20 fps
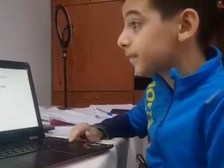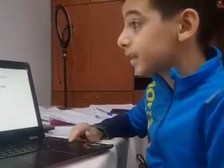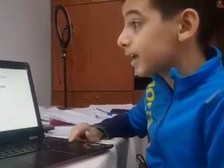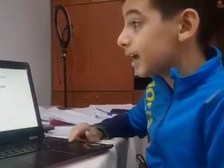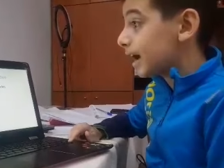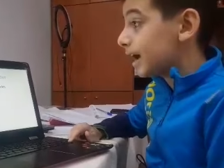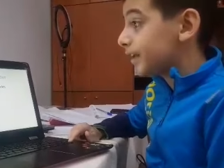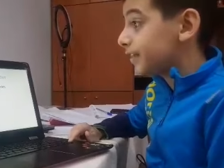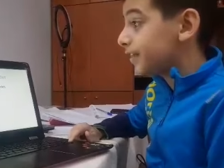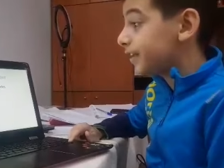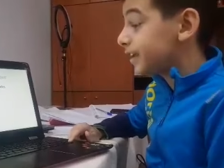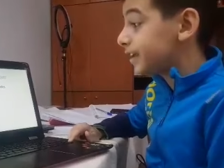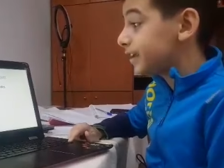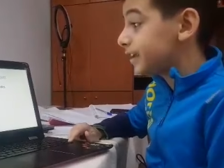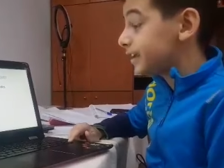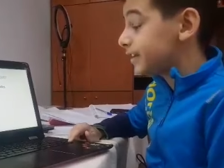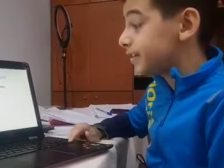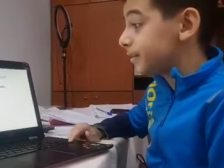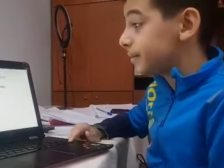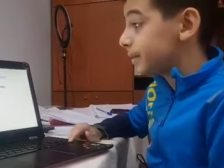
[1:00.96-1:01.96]
I think
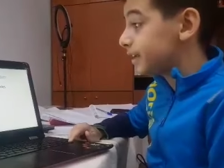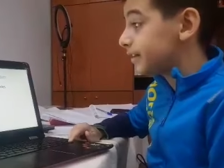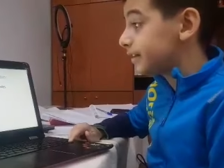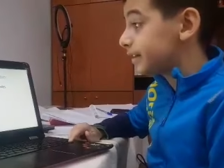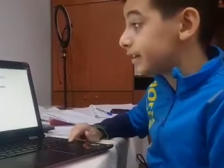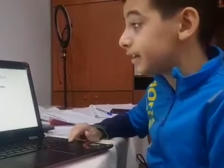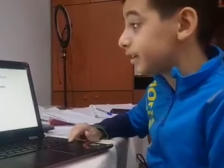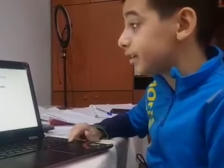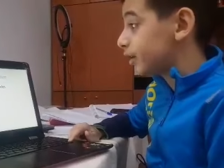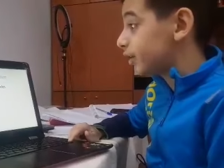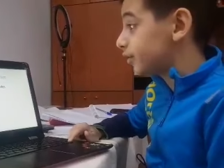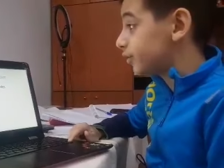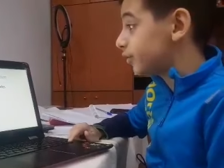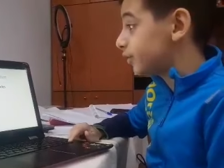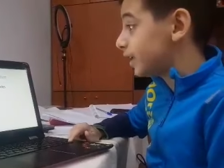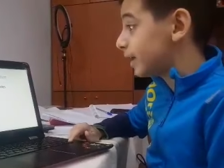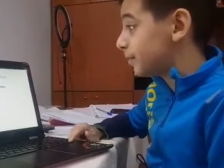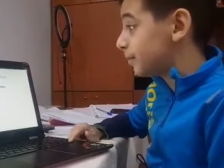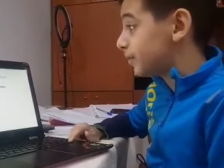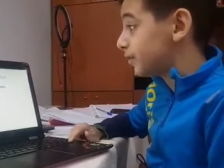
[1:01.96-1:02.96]
he is amazing in the
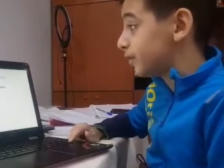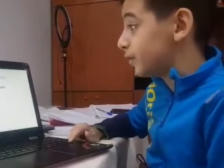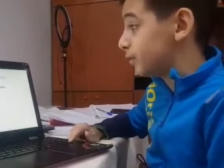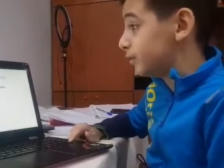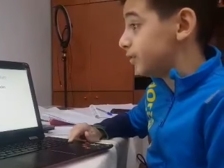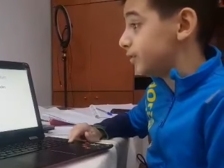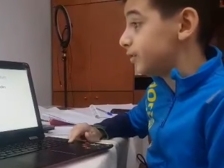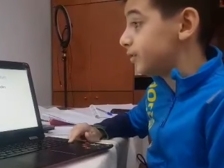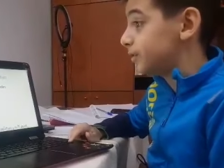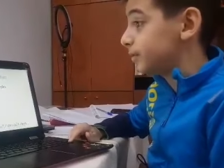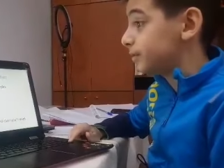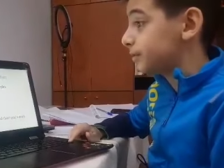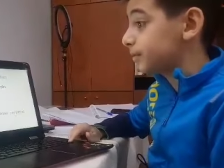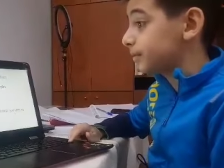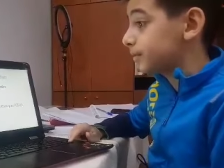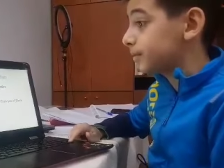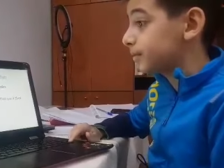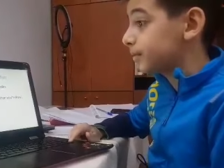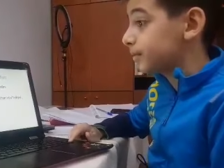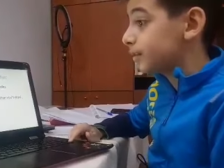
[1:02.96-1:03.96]
cartoon episodes.
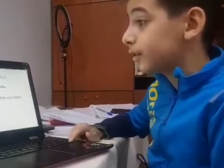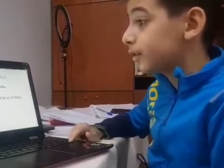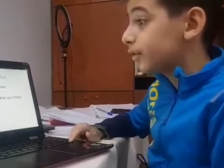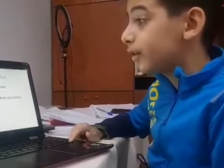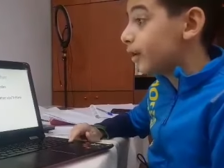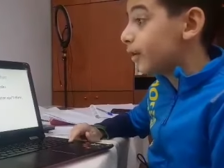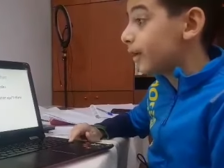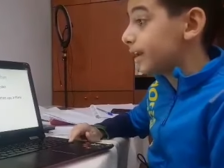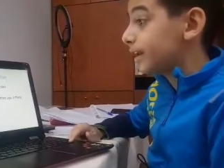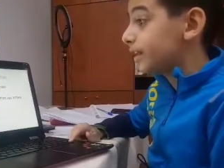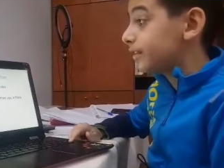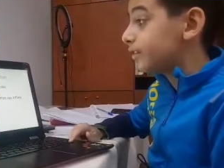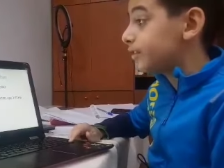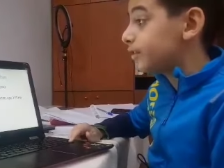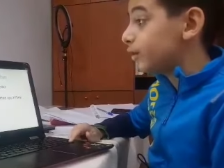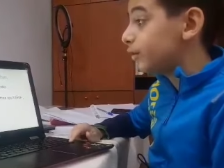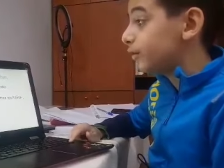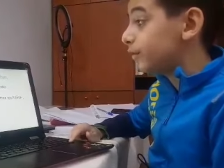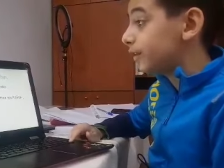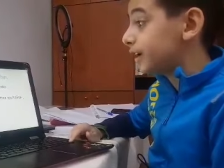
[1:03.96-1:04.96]
Rowan is
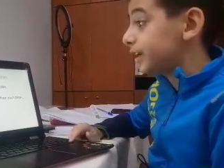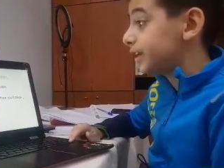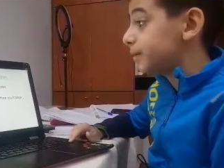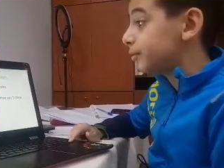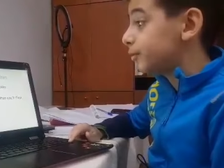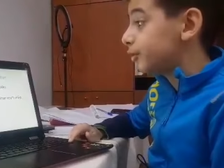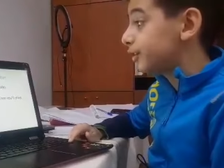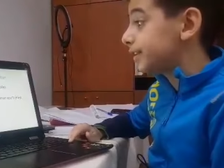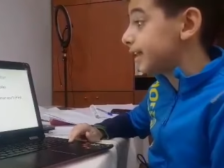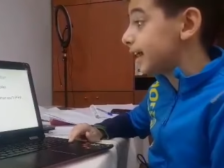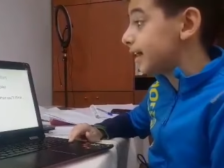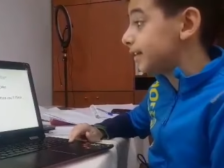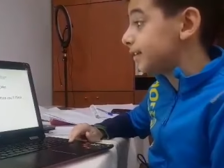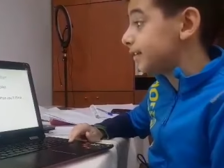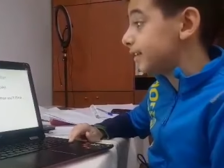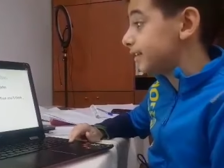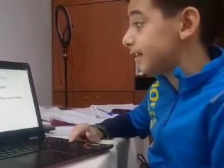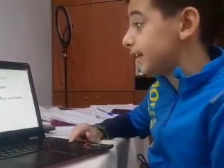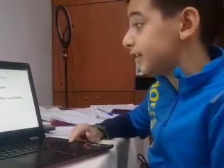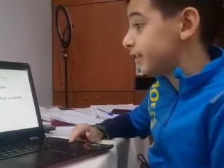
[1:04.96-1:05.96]
so funny, more
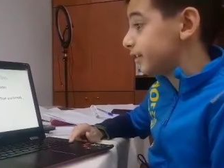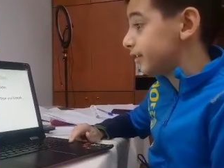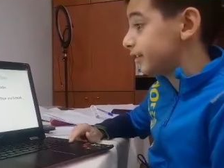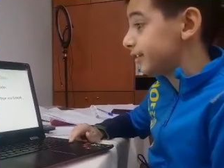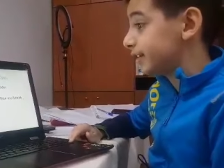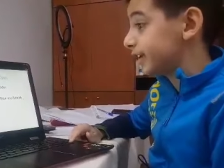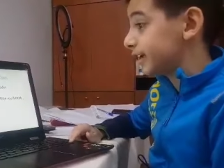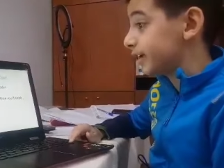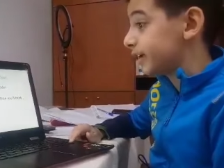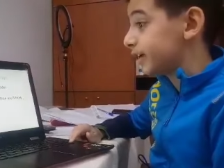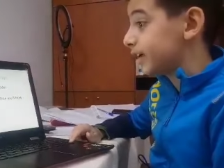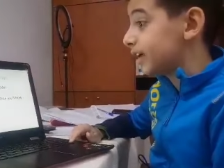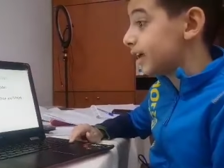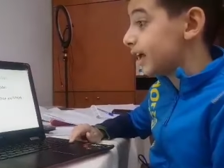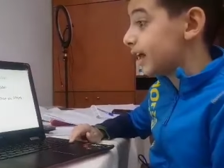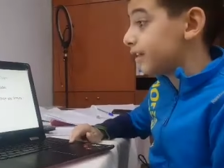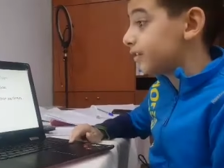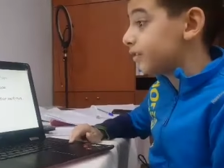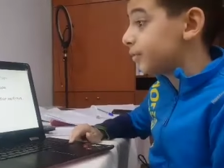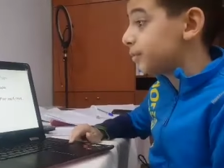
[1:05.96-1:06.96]
talented than you'll think,
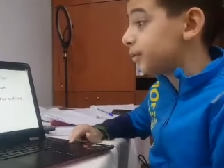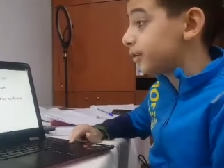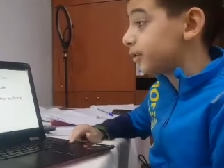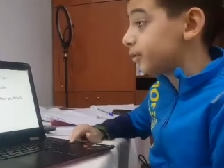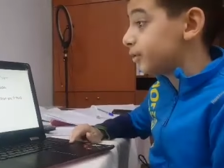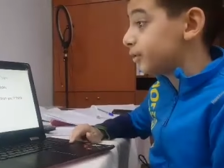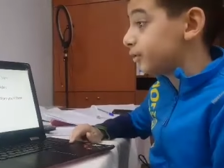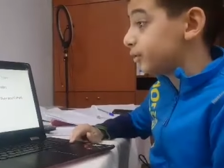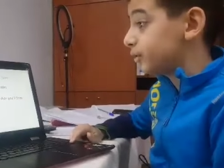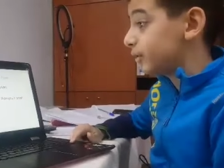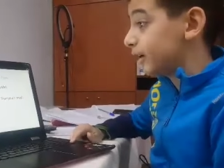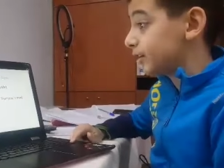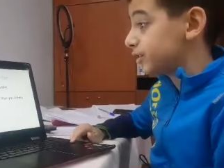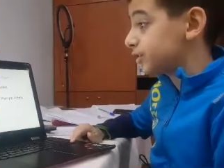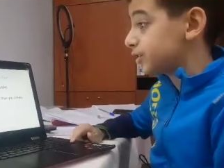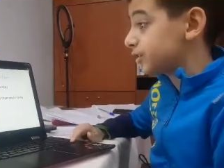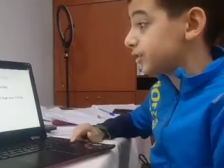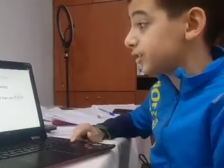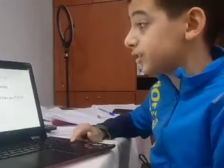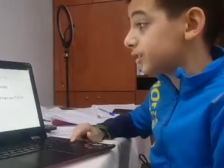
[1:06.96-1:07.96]
and super cool to
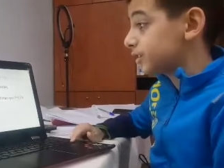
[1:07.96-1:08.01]
watch.